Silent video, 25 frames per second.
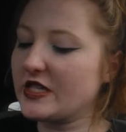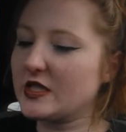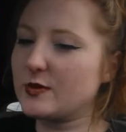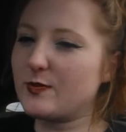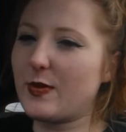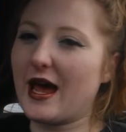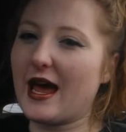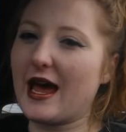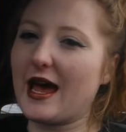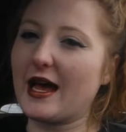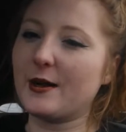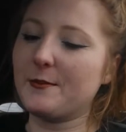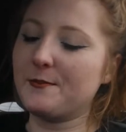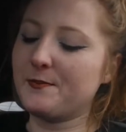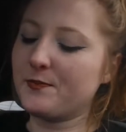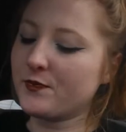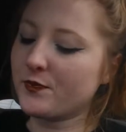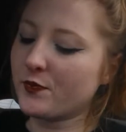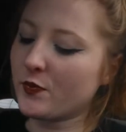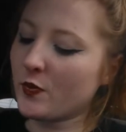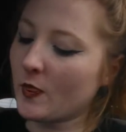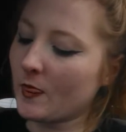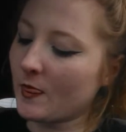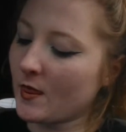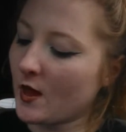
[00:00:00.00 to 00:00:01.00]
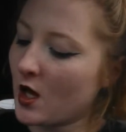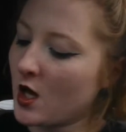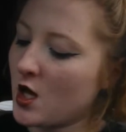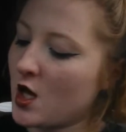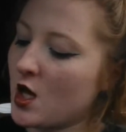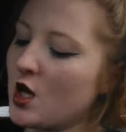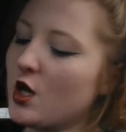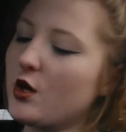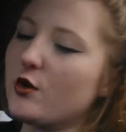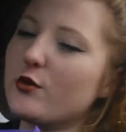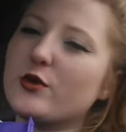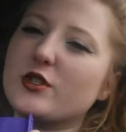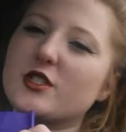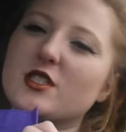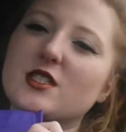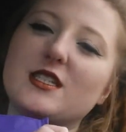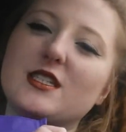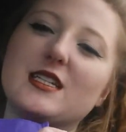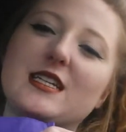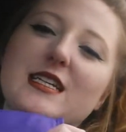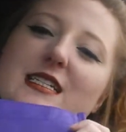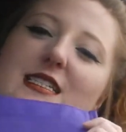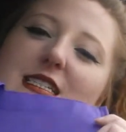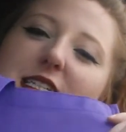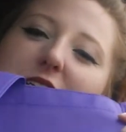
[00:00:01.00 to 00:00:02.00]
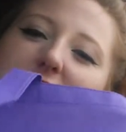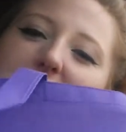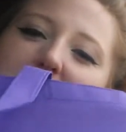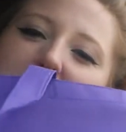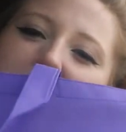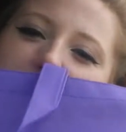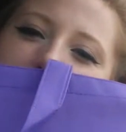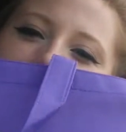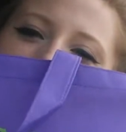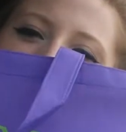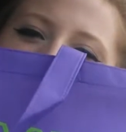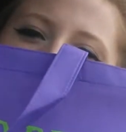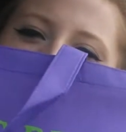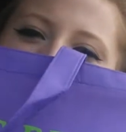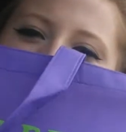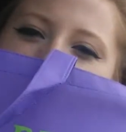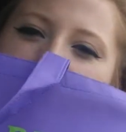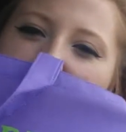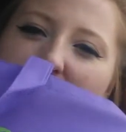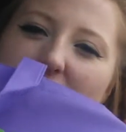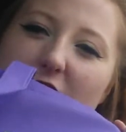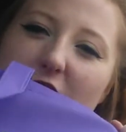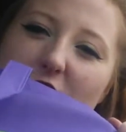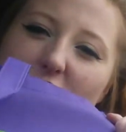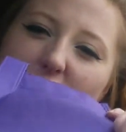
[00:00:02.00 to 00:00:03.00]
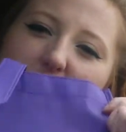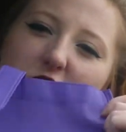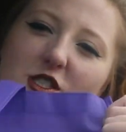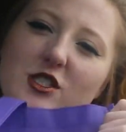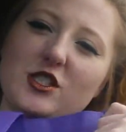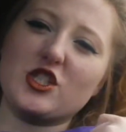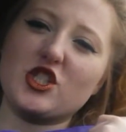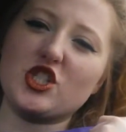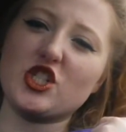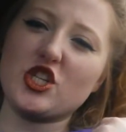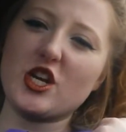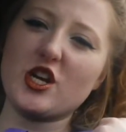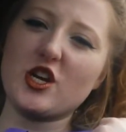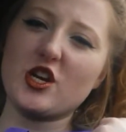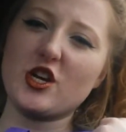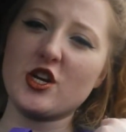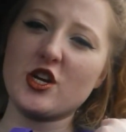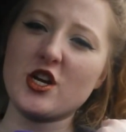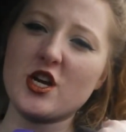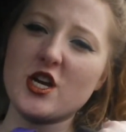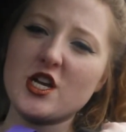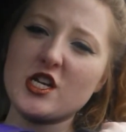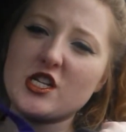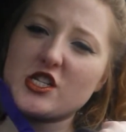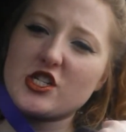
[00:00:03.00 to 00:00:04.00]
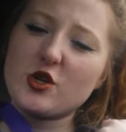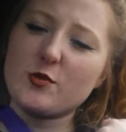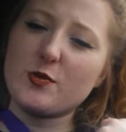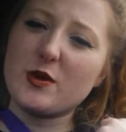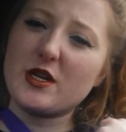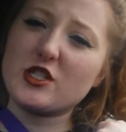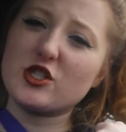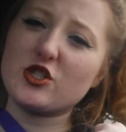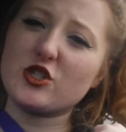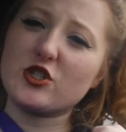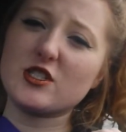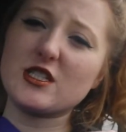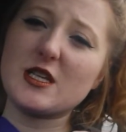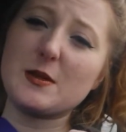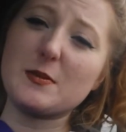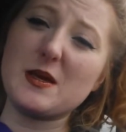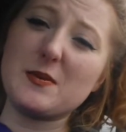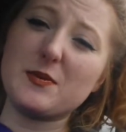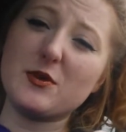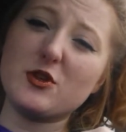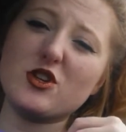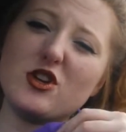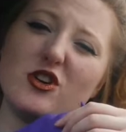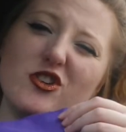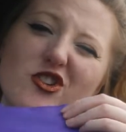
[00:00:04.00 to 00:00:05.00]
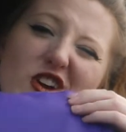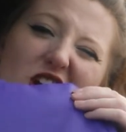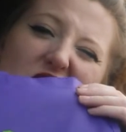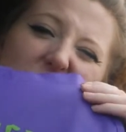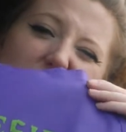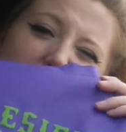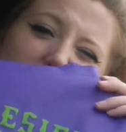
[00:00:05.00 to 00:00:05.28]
this bag. Which the nice lady at the desk kept saying, just share pictures, let people know you're